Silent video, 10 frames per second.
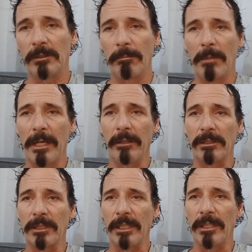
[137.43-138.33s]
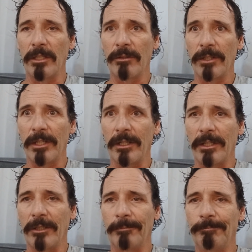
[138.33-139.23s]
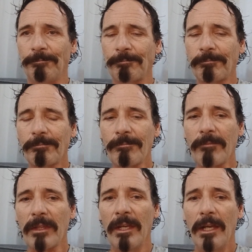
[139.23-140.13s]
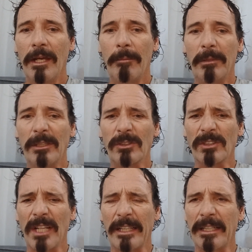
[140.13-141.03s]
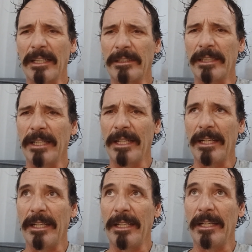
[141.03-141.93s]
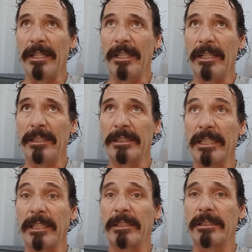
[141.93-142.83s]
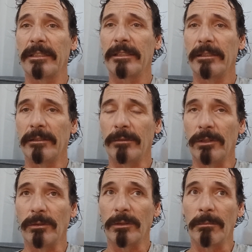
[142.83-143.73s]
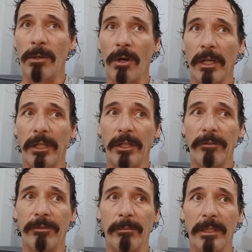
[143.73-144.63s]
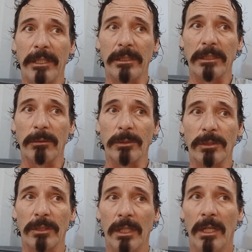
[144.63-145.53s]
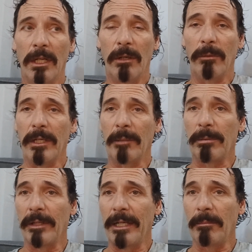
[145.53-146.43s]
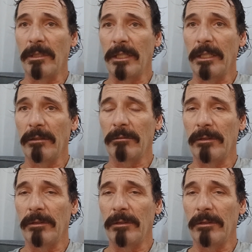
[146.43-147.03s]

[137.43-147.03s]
Might have seen y'all there, hell. But this was like 1986, which was a marked year for me because we had plenty of money.